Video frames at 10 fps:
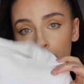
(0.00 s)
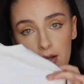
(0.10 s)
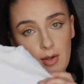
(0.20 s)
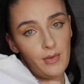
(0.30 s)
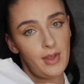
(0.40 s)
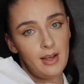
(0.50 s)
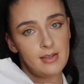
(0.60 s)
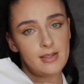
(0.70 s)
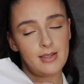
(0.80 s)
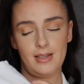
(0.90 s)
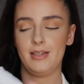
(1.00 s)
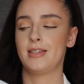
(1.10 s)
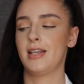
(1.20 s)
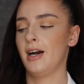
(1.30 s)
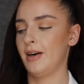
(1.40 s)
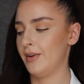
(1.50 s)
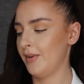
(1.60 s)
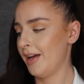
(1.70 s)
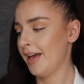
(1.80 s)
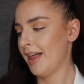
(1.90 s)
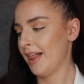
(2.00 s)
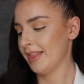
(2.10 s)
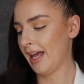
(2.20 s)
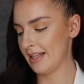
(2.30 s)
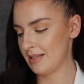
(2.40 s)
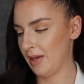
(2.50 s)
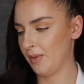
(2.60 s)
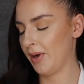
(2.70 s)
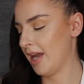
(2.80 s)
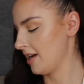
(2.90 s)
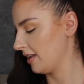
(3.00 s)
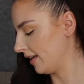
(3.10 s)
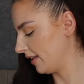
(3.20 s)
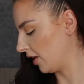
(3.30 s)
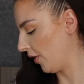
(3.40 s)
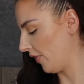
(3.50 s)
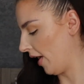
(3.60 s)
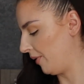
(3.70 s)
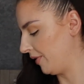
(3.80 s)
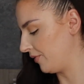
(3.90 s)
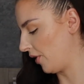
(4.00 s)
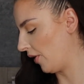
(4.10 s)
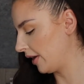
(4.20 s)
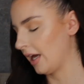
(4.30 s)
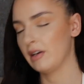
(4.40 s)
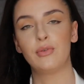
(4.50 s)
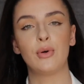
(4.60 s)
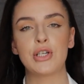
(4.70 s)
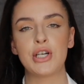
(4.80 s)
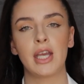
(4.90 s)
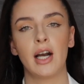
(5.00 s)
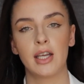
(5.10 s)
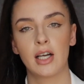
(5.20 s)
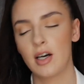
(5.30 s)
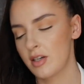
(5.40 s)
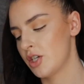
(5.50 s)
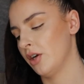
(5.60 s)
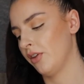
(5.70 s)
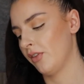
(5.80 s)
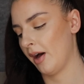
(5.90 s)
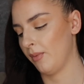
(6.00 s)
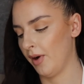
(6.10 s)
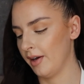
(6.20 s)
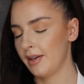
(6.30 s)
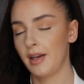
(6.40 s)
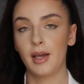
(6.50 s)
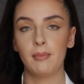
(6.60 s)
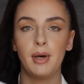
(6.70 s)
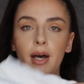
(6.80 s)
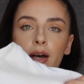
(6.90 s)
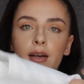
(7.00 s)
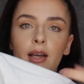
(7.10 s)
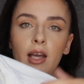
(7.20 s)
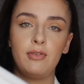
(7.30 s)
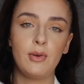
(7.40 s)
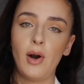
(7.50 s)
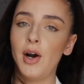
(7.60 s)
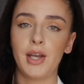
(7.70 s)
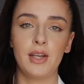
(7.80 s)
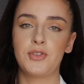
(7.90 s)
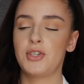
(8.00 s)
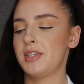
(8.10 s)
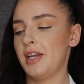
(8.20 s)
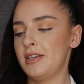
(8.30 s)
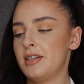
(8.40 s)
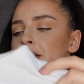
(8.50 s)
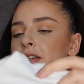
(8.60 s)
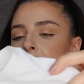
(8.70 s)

I got this, so that's a bit weird. I think they got that one wrong. Unfortunately, I can't show you that one, but if you are interested,